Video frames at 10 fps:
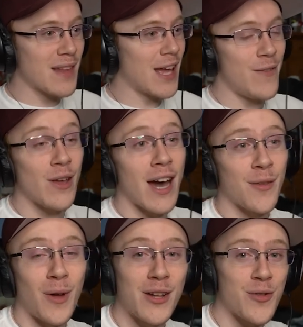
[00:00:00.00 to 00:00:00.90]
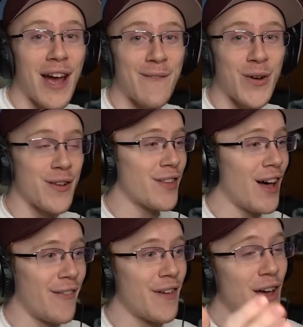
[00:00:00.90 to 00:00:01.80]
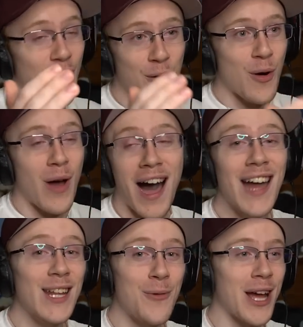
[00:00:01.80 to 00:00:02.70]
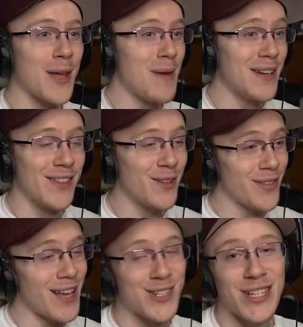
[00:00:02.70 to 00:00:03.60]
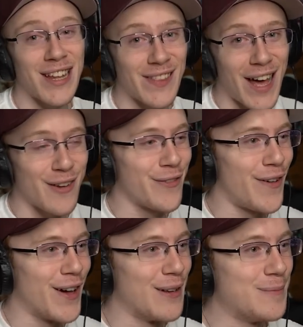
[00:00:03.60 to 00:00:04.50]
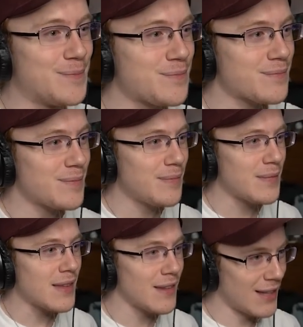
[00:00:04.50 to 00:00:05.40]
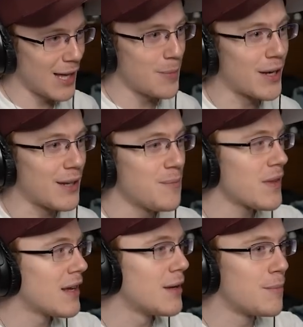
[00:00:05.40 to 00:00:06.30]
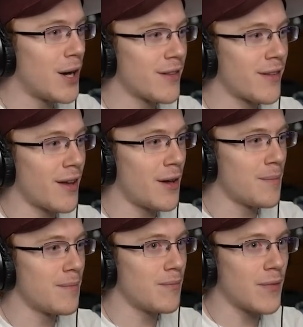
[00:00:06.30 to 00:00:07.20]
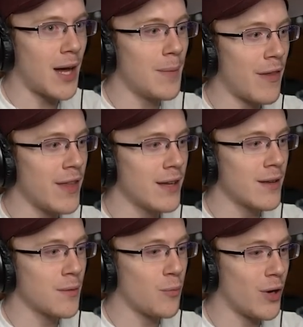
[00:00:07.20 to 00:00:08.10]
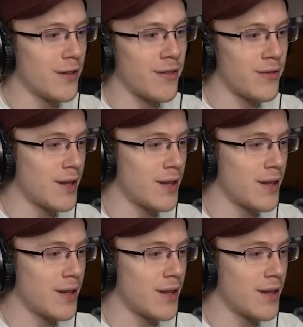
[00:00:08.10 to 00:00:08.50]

If you guys want to try it for yourself, highly recommend it. This is actually a lot of fun. Hey, buddy. But I think once